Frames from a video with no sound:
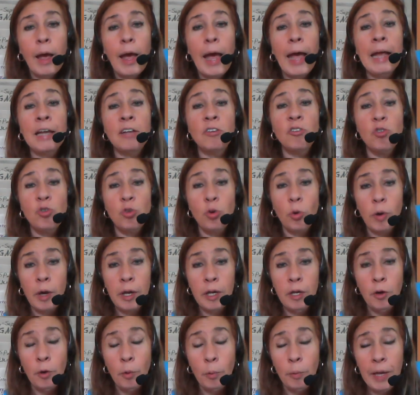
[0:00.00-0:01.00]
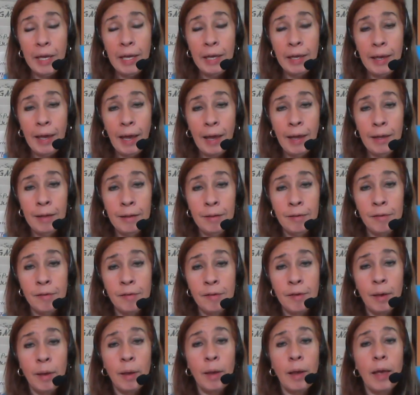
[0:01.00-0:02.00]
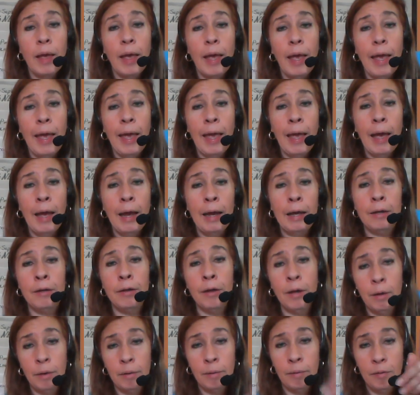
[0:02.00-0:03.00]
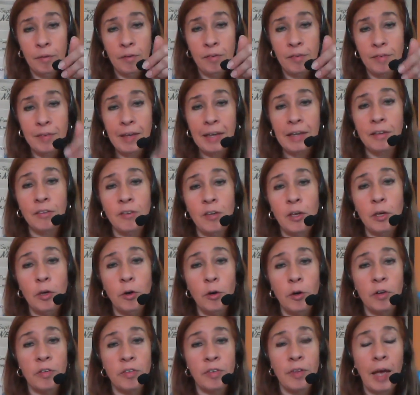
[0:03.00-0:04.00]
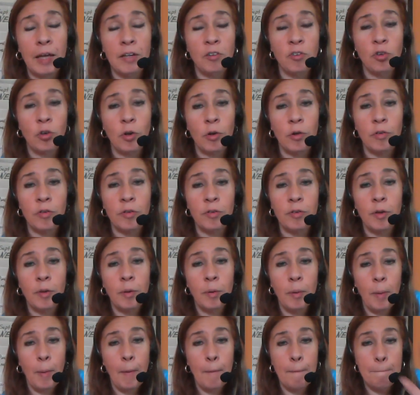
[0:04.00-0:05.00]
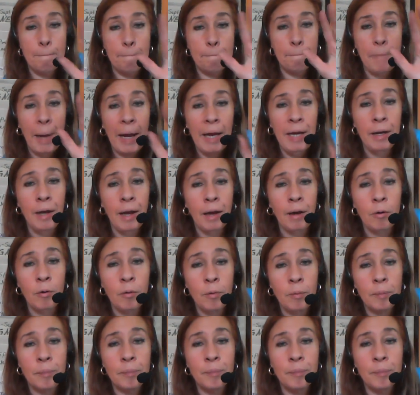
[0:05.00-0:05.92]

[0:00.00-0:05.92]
Enjoy your weekend and stick to your essentials. Bye now.